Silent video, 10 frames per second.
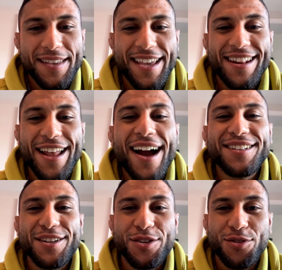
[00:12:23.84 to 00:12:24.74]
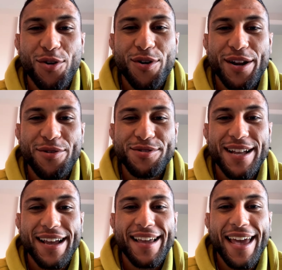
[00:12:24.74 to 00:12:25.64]
He knocked on the door and he was
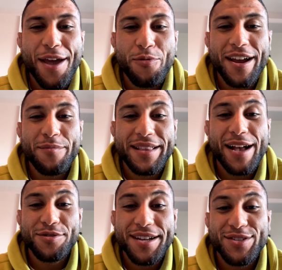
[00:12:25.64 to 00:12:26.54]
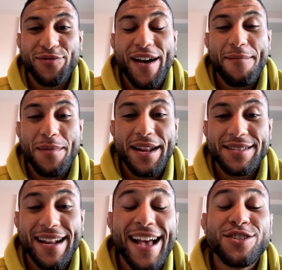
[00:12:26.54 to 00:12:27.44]
like, hey, we got to be downstairs in five
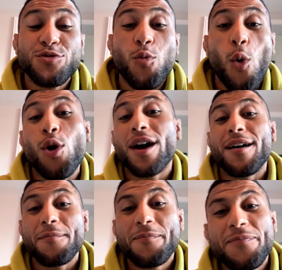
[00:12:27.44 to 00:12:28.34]
minutes. And I just woke up.